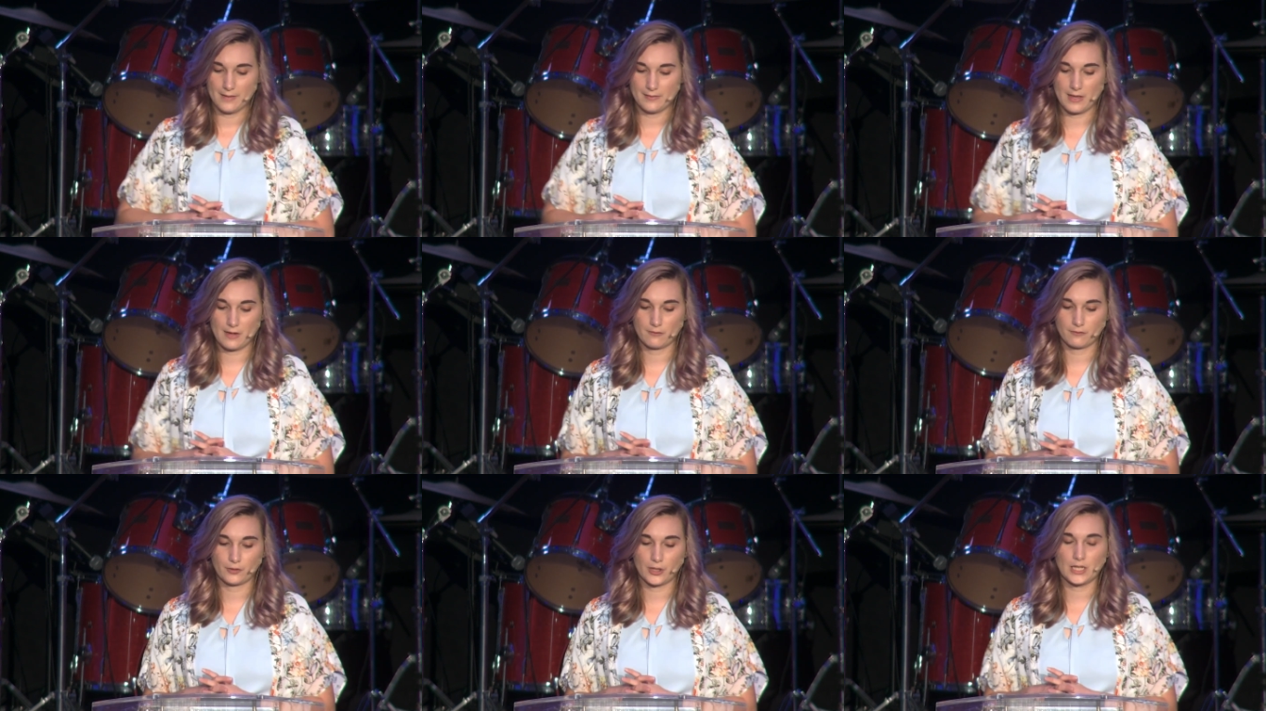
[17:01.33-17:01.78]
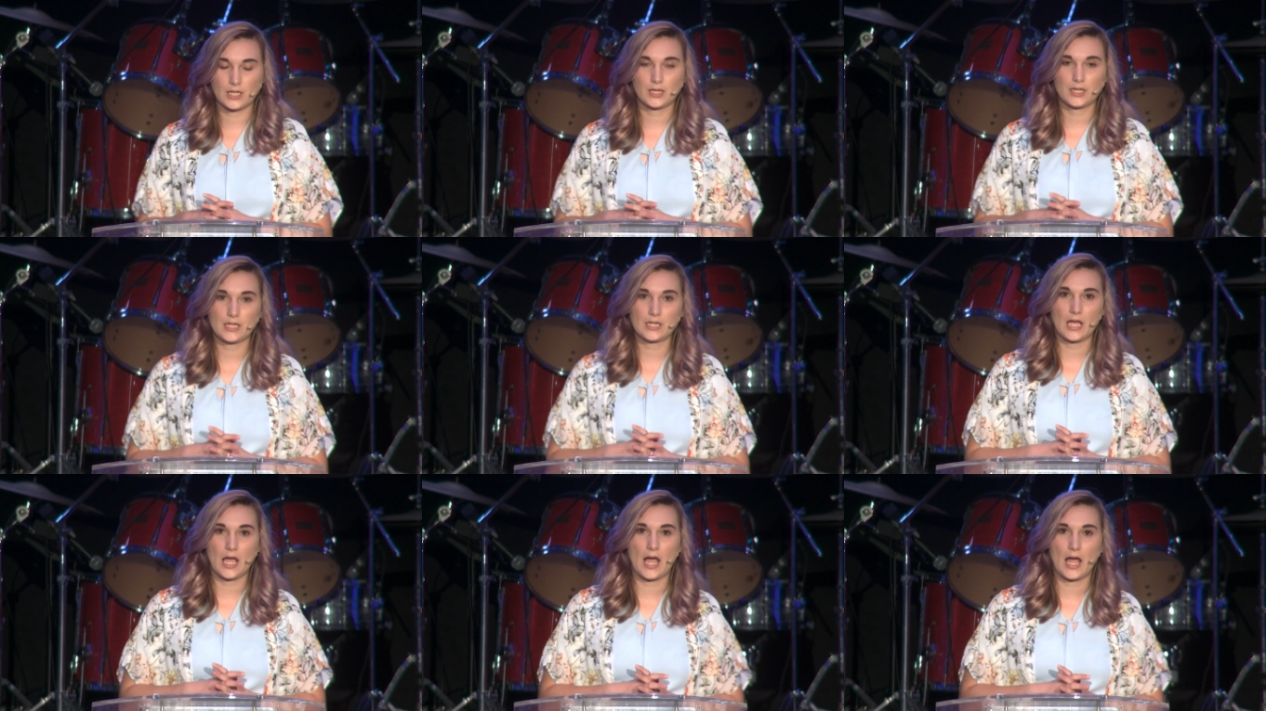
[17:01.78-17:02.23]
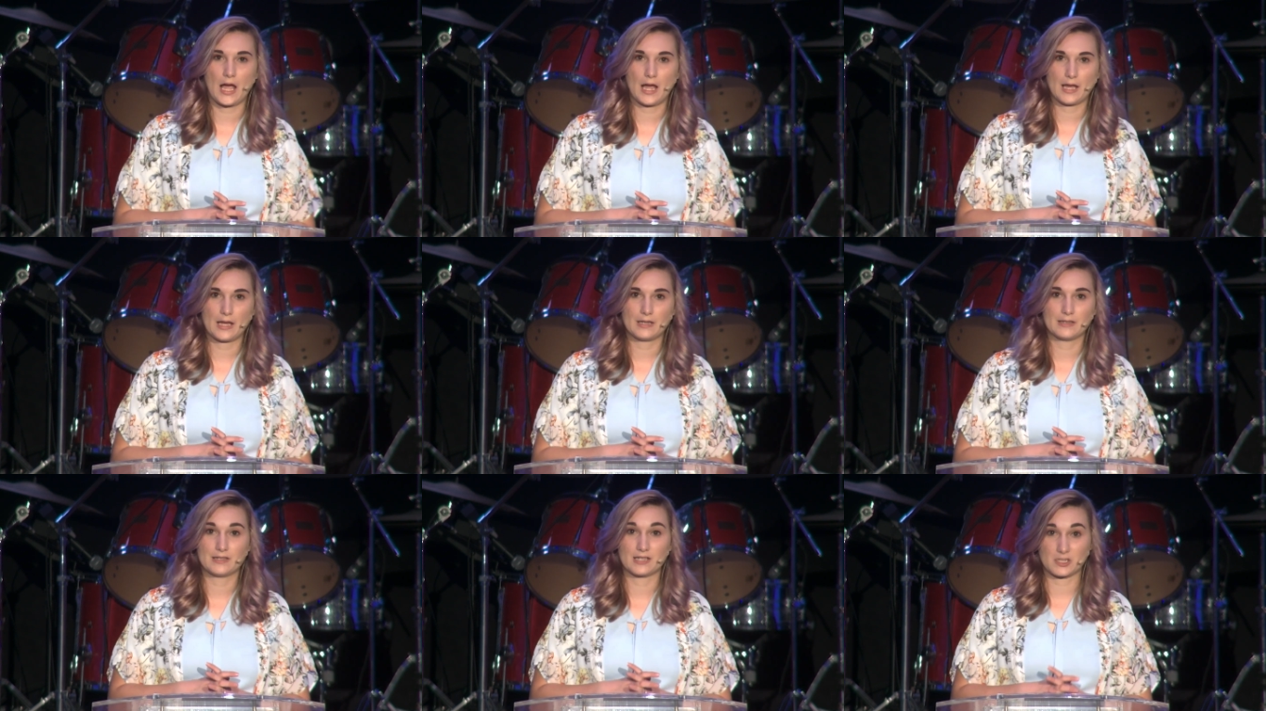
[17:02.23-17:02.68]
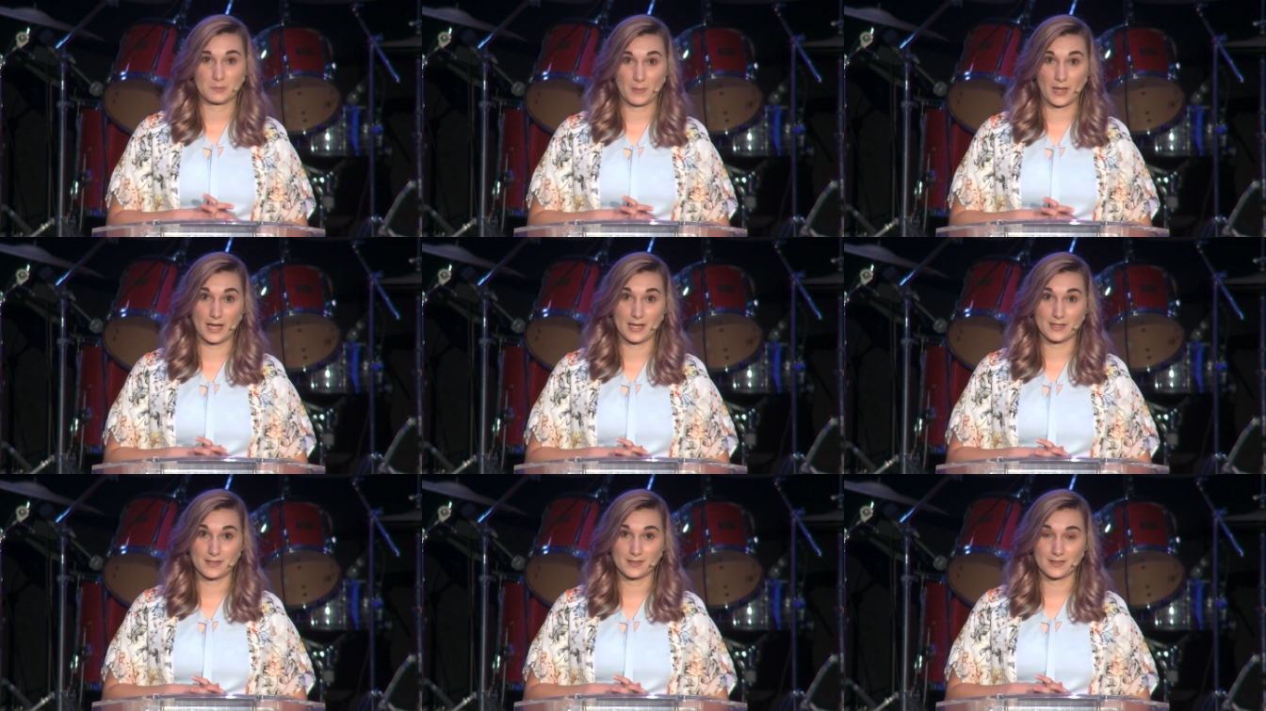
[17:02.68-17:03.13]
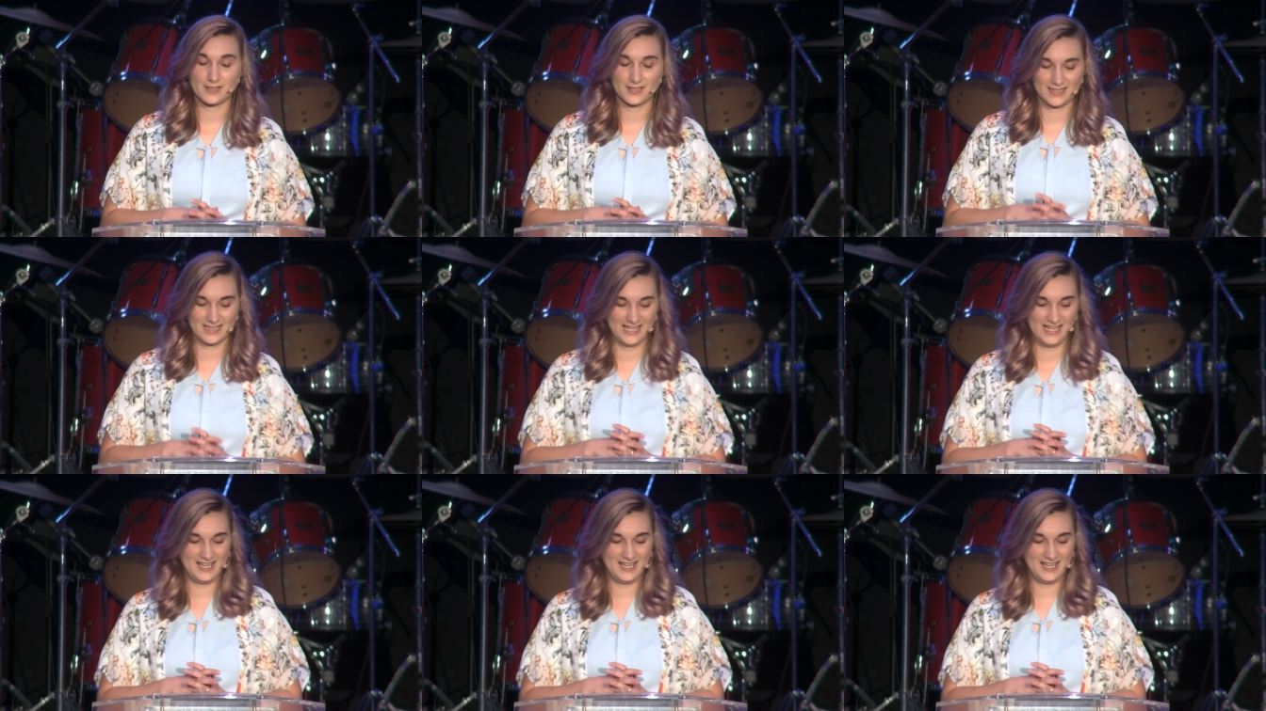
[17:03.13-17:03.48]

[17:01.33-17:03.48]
that, frankly, I despised.